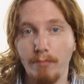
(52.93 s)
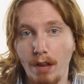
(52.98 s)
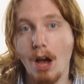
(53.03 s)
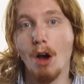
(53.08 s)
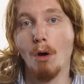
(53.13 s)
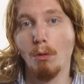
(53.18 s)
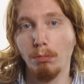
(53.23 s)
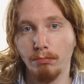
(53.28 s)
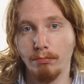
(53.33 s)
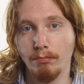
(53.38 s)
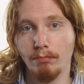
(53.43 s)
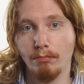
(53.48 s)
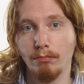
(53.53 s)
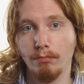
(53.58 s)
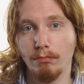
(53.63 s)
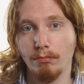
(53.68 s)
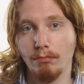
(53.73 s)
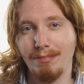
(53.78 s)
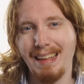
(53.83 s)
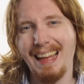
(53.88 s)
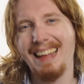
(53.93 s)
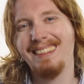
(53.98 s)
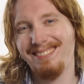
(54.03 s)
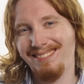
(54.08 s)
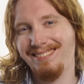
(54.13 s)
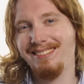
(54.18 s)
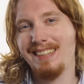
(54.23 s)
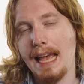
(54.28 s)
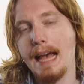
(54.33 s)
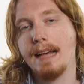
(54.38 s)
No.
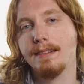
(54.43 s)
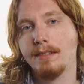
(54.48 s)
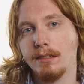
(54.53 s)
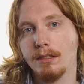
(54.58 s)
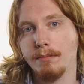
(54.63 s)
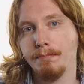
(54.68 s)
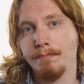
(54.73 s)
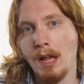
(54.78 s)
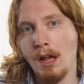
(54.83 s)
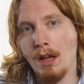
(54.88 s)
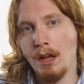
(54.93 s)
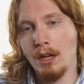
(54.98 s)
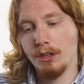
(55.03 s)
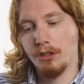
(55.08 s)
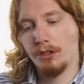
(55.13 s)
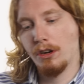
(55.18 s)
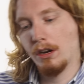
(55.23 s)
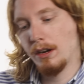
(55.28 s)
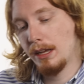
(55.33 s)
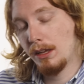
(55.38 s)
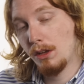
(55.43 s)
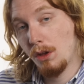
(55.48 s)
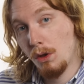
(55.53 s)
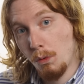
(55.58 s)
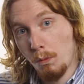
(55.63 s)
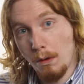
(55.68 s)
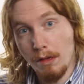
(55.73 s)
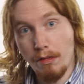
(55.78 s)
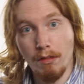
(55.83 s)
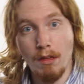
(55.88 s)
And yes.
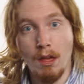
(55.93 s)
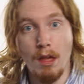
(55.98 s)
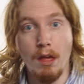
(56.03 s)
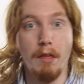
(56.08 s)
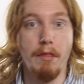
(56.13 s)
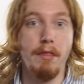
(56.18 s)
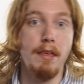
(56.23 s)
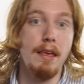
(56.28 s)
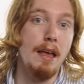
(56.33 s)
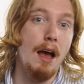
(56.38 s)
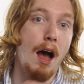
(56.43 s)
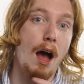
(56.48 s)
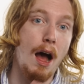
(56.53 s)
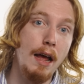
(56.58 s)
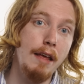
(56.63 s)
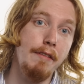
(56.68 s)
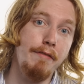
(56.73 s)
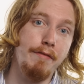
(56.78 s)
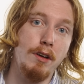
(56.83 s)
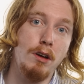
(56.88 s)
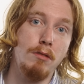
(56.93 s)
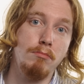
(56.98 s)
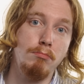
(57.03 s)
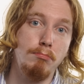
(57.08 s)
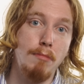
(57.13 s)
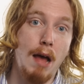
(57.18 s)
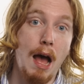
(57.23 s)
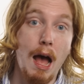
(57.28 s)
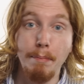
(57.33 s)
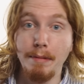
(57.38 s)
Starting with the
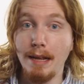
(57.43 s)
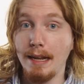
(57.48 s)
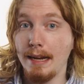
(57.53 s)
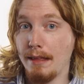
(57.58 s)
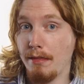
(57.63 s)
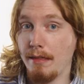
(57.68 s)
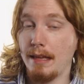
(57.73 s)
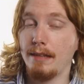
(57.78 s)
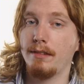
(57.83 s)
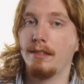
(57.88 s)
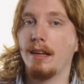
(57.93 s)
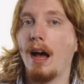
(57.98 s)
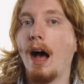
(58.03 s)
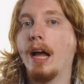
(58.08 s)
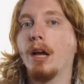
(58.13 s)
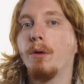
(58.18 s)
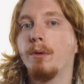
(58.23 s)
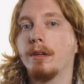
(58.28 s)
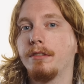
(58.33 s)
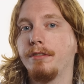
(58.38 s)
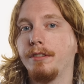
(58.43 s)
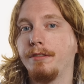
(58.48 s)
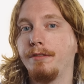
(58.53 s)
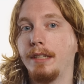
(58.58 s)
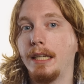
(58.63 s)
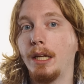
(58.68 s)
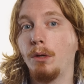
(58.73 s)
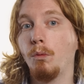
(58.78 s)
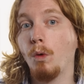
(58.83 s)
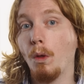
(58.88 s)
iPhone, updating this to iOS
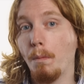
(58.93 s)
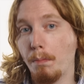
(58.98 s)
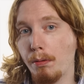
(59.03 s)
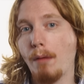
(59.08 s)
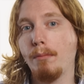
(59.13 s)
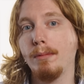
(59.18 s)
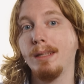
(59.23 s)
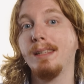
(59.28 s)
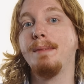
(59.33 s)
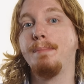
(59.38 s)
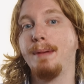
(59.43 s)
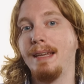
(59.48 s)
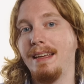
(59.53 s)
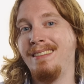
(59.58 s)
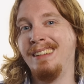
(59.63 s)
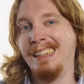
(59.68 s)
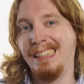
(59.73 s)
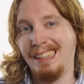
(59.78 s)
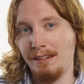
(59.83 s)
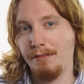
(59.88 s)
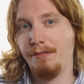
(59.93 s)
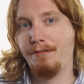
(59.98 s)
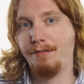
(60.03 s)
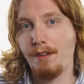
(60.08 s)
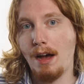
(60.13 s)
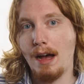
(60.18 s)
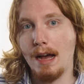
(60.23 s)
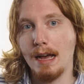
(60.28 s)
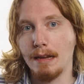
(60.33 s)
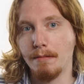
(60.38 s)
15 will probably be
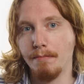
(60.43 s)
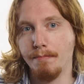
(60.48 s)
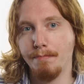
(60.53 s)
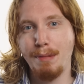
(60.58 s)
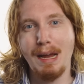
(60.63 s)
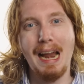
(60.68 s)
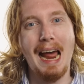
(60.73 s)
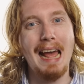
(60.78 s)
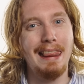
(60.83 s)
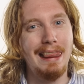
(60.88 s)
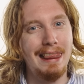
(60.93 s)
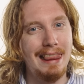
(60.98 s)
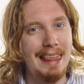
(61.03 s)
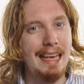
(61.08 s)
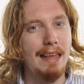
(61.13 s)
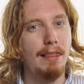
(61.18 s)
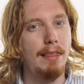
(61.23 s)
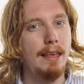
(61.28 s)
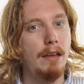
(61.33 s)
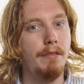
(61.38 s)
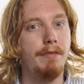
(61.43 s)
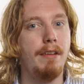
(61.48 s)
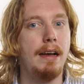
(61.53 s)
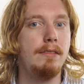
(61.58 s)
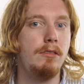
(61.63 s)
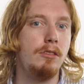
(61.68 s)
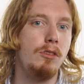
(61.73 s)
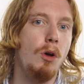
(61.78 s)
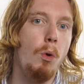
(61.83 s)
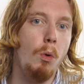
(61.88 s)
fine, but I think the
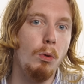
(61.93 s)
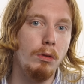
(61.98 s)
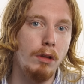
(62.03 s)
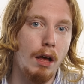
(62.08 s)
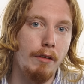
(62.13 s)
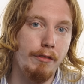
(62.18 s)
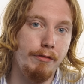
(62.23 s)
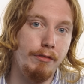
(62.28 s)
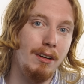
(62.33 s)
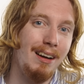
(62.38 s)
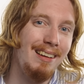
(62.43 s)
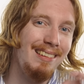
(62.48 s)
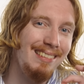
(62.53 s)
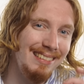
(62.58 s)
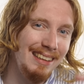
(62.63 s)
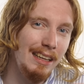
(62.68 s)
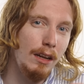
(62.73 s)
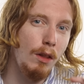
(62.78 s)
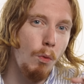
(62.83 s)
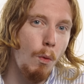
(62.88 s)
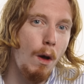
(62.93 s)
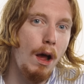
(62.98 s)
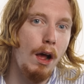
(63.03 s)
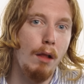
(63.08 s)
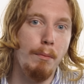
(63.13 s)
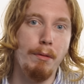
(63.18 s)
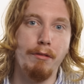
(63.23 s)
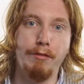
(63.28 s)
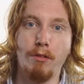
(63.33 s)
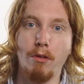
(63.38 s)
advice to hold off for a little
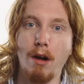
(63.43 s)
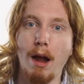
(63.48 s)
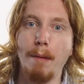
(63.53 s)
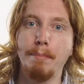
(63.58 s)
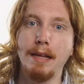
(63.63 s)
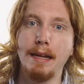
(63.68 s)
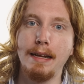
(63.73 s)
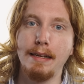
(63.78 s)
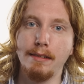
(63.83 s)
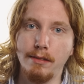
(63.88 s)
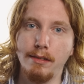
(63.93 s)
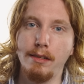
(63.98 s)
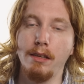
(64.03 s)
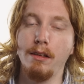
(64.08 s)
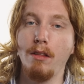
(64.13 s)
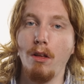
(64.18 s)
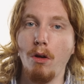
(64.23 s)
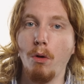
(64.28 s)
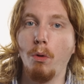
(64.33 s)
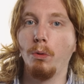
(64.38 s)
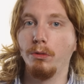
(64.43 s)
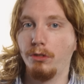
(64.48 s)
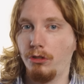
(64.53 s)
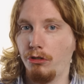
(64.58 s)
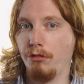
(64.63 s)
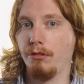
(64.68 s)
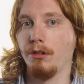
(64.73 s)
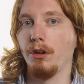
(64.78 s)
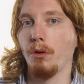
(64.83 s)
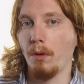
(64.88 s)
while before updating still holds
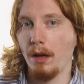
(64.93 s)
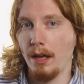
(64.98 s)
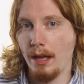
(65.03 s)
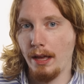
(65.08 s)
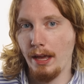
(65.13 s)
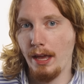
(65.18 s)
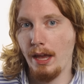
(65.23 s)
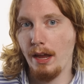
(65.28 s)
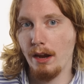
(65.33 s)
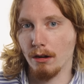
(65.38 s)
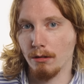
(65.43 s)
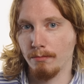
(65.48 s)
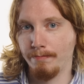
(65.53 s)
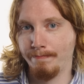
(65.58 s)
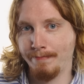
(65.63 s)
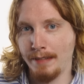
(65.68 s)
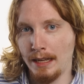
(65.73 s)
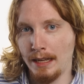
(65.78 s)
true here.